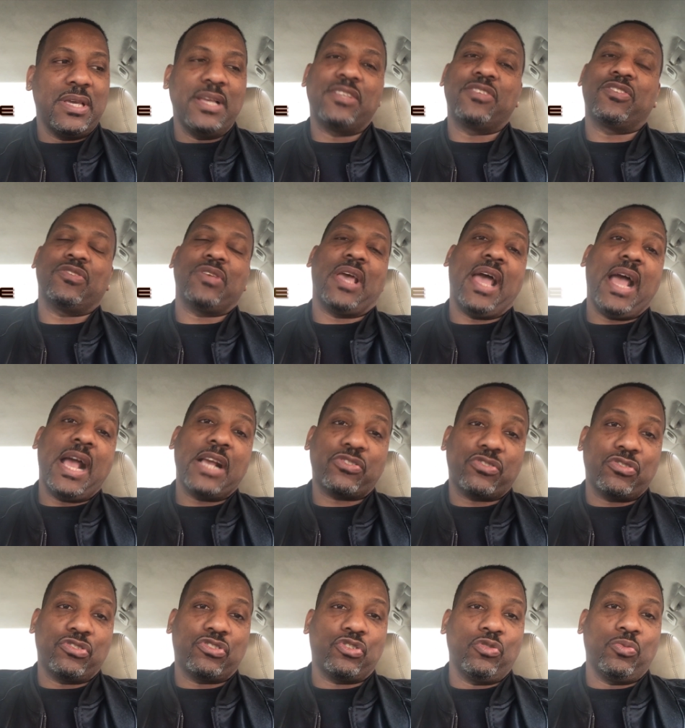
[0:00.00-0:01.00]
it's
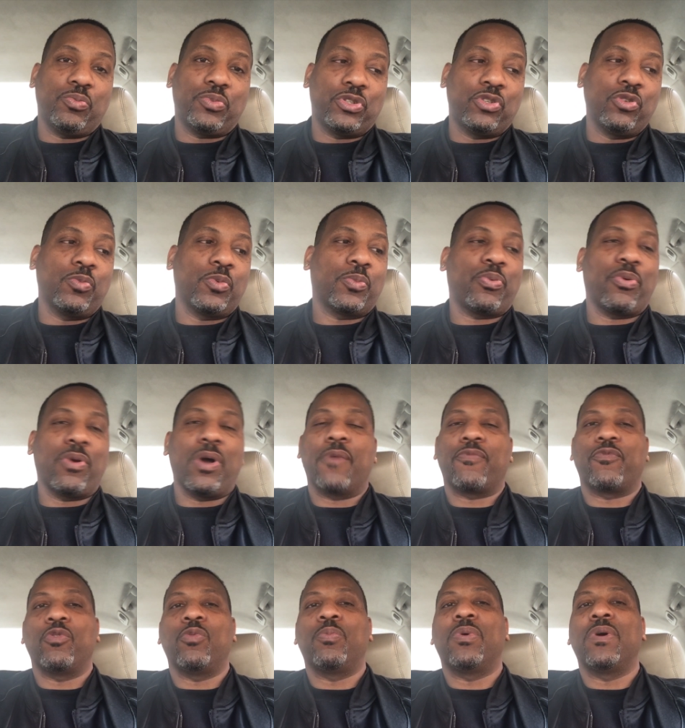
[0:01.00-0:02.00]
extra super duper
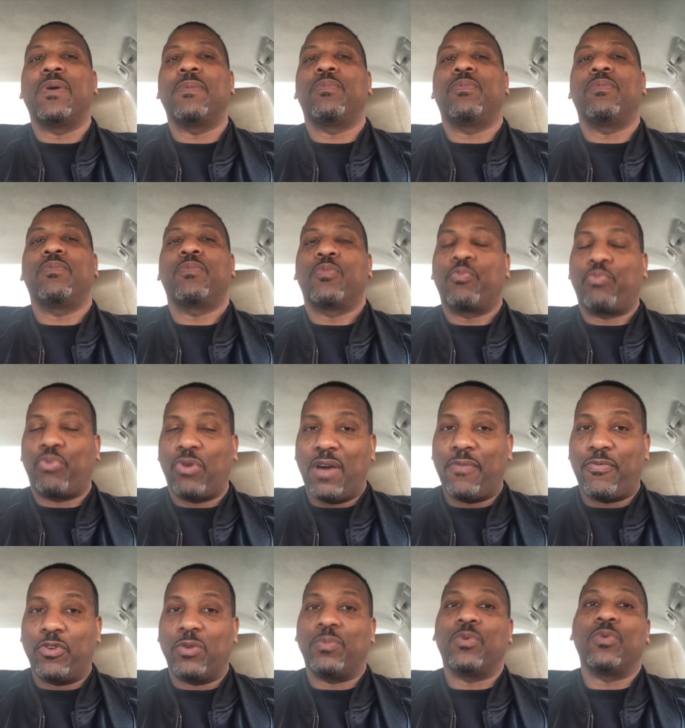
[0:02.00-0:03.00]

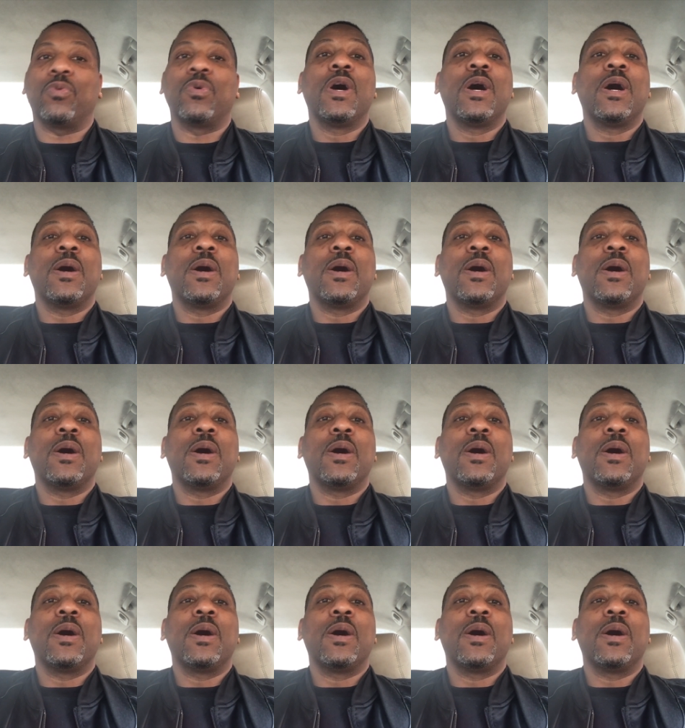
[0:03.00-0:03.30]
profitable.